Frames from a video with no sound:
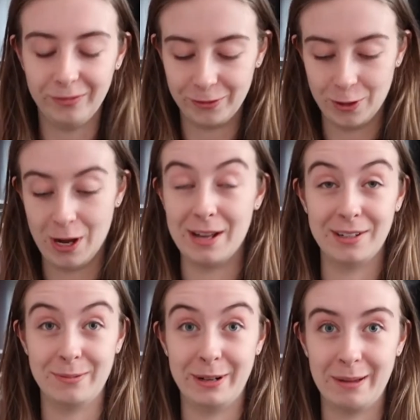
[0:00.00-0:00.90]
I forgot, I
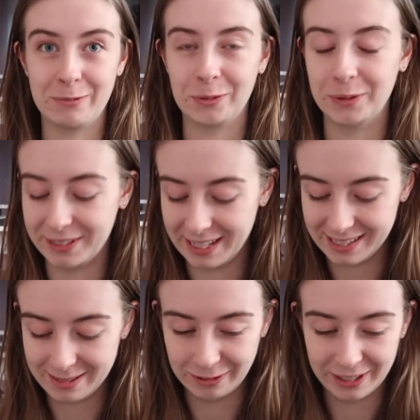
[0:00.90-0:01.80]
hadn't turned my laptop on
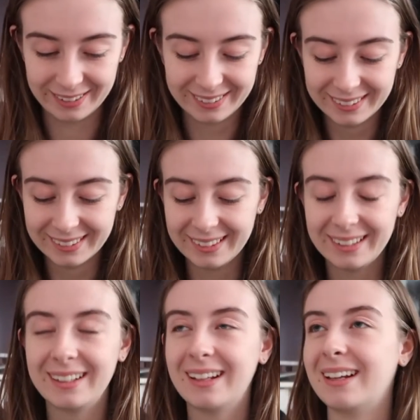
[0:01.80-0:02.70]
yet this morning.
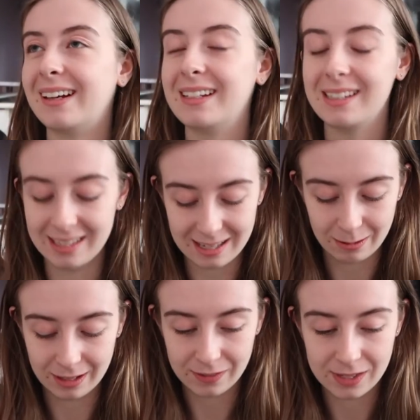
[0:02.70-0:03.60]
I need to see
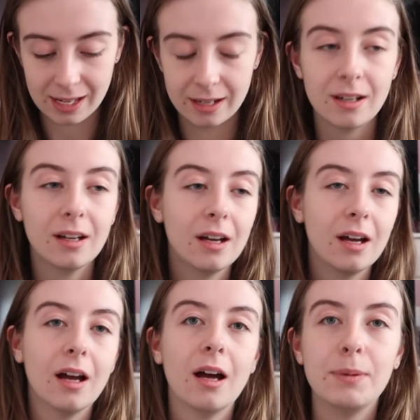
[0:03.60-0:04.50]
what they've said.
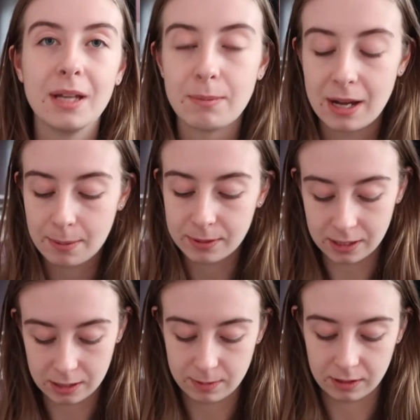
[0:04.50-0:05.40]
But yeah, my
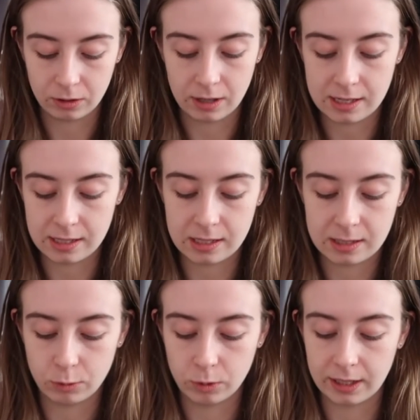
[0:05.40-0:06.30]
appetite's been crazy
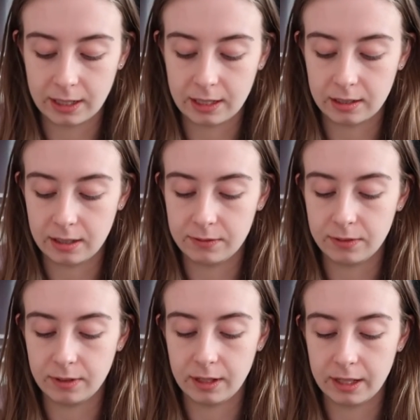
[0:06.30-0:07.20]
this morning and
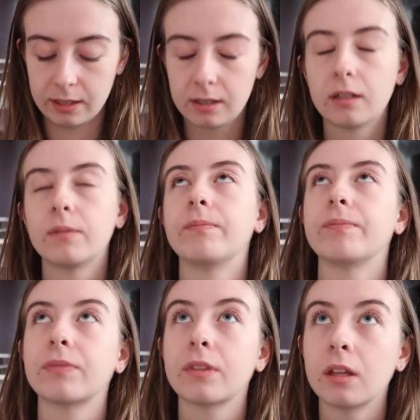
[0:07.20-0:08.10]
I've like...
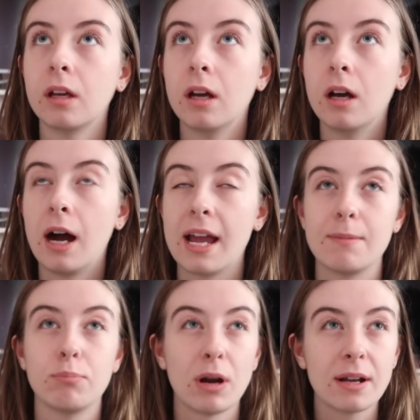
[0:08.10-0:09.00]
I
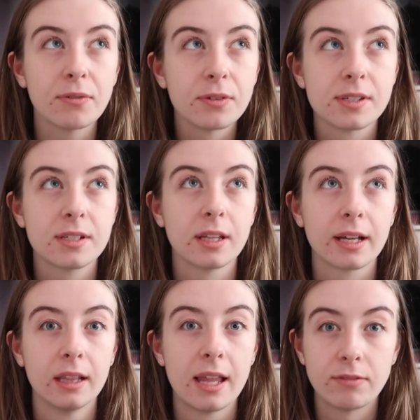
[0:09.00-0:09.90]
had breakfast at
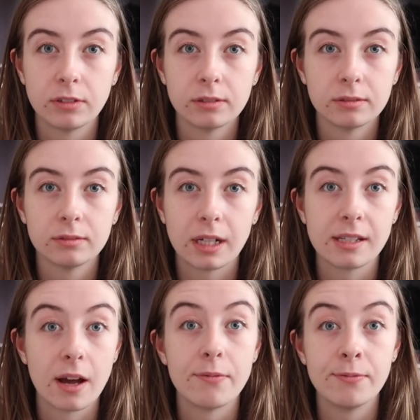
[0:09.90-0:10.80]
like
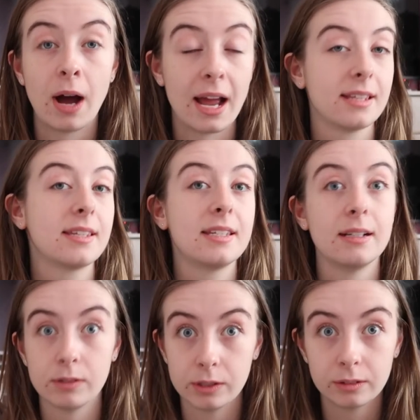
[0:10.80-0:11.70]
11. I had
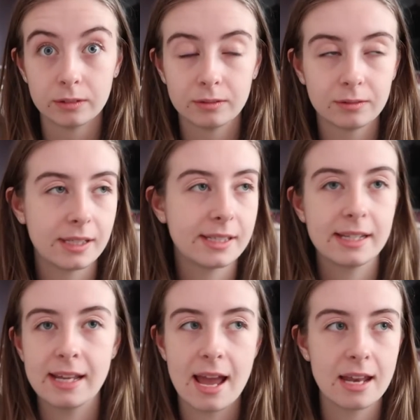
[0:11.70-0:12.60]
cereal. I
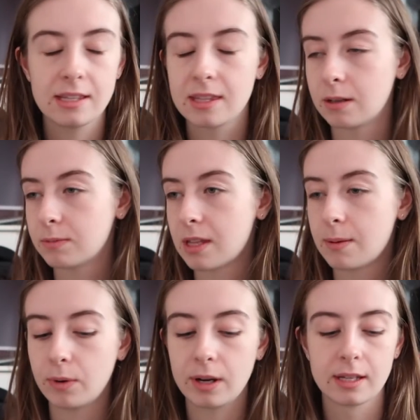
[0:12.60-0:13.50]
didn't eat anything up to
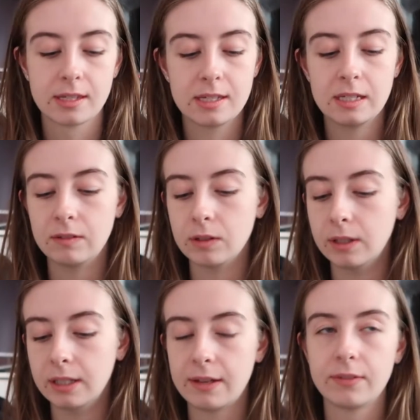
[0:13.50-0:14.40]
that point. I had
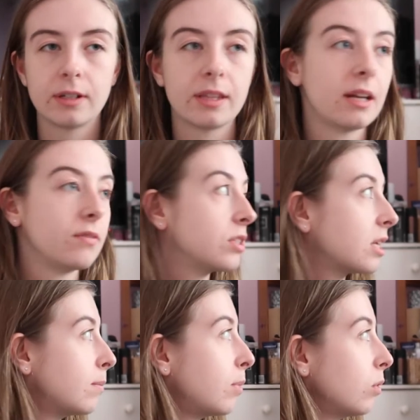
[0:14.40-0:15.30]
cereal at 11 and then I've
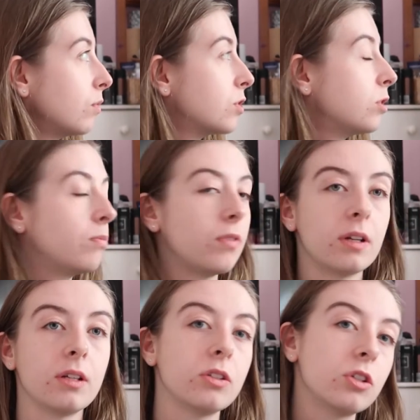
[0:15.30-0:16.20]
just had a bowl of soup for
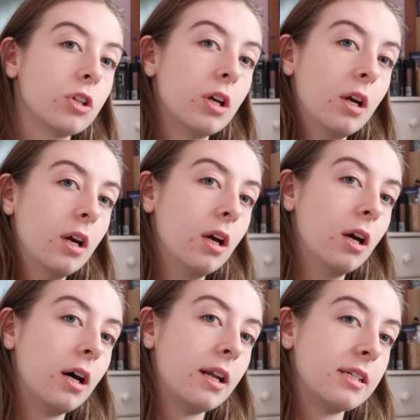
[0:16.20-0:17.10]
lunch.
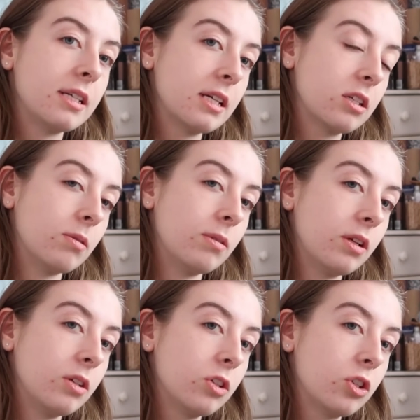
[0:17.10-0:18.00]
And I didn't get to go on
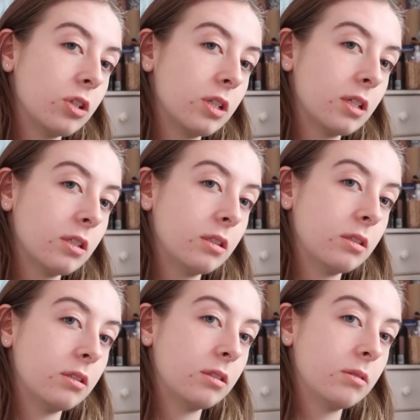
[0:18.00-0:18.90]
lunch
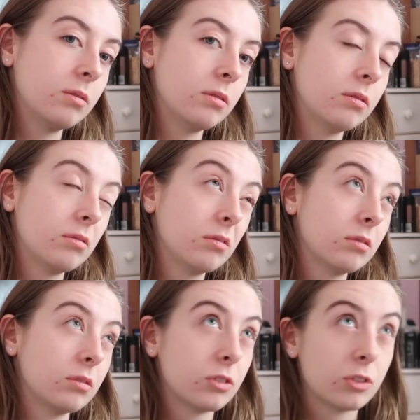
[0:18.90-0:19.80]
until
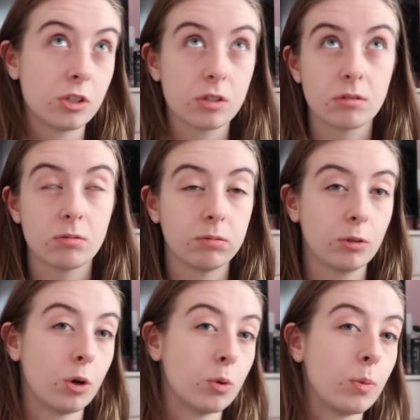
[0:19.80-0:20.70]
just
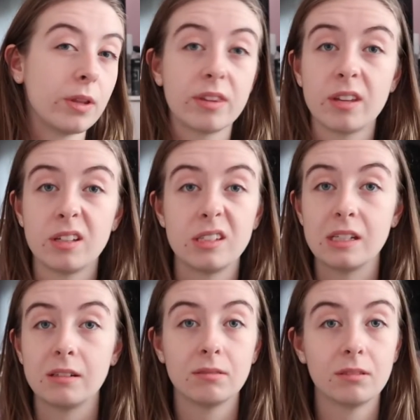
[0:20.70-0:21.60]
gone
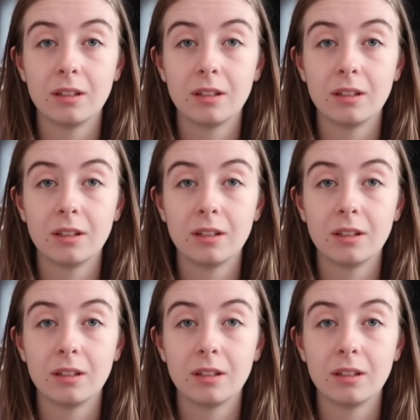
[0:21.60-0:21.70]
1:30,